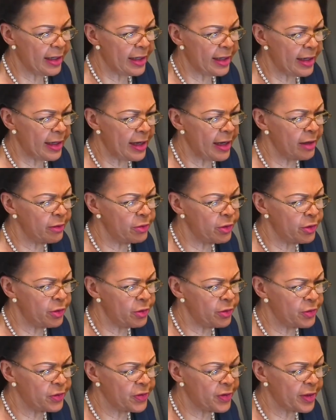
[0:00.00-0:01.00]
how you
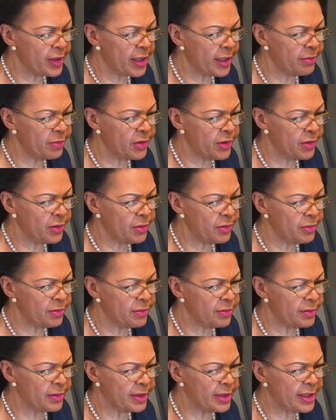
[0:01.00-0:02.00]
used to come to
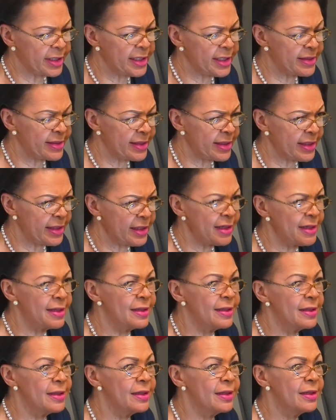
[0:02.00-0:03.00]
D.C.
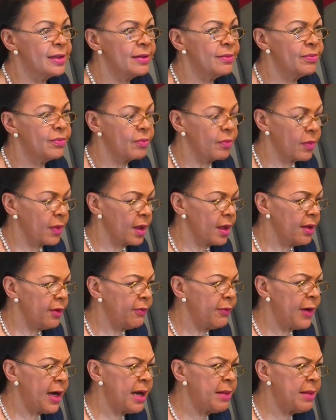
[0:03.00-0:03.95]
Mm-hmm. for how